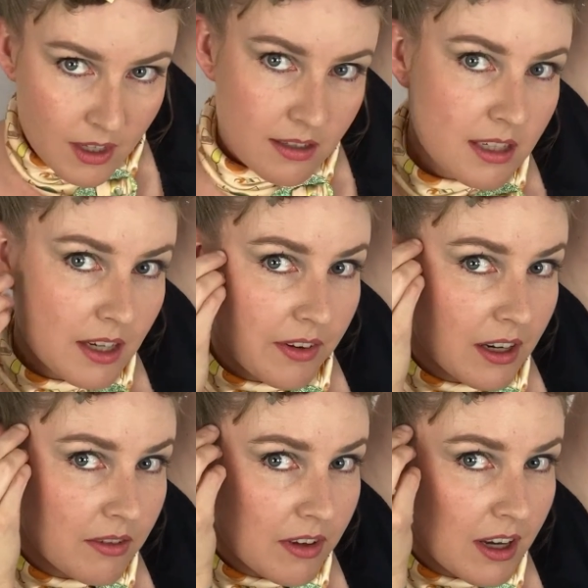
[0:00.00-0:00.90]
See if I
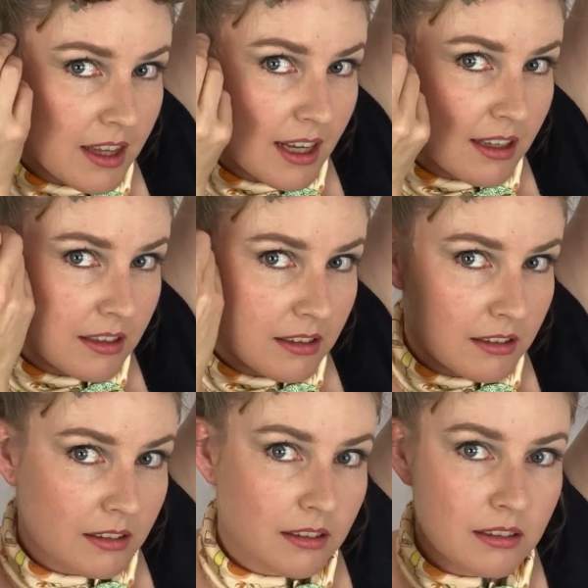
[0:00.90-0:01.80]
can find that
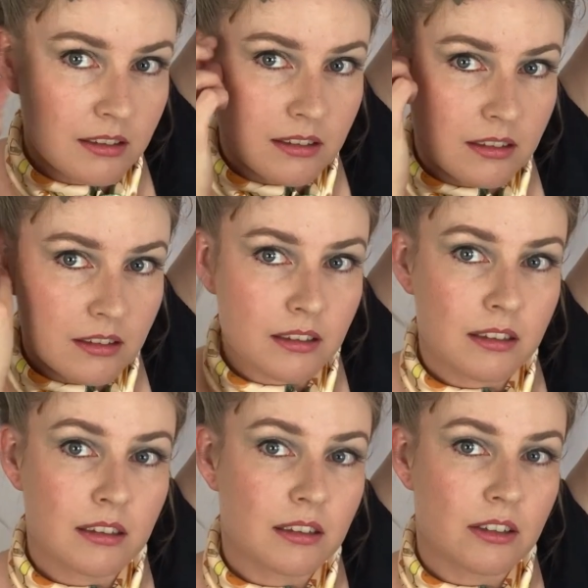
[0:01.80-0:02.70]
little,
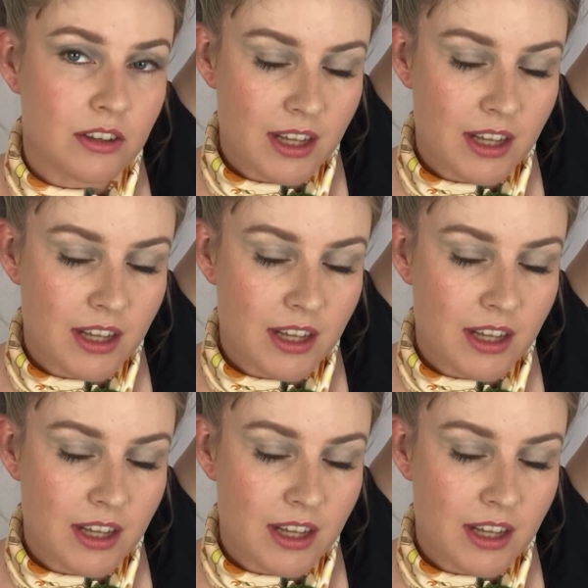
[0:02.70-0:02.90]
on